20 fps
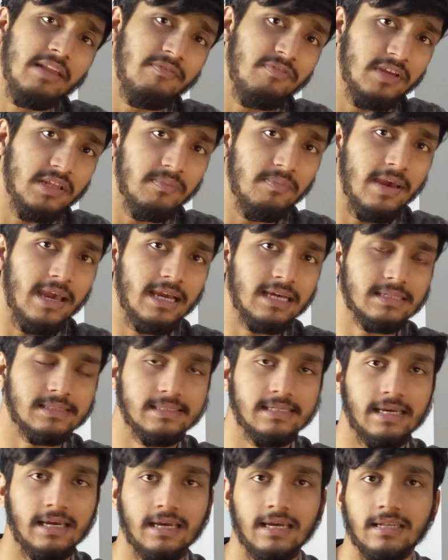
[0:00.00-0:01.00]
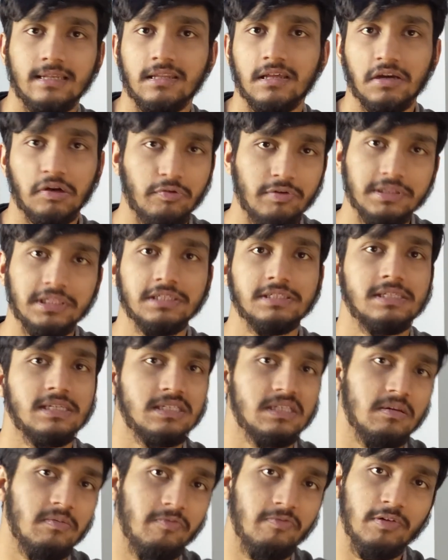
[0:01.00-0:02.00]
feedbacks and
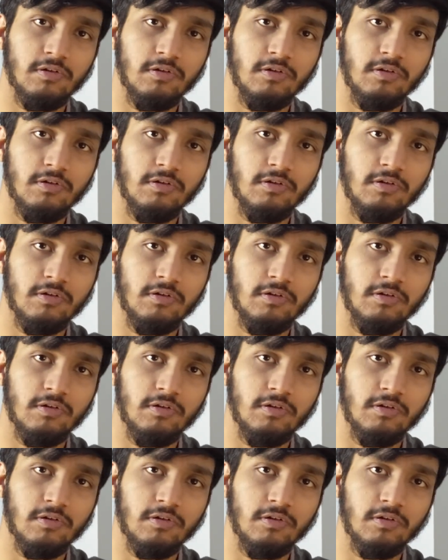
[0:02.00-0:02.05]
criticism,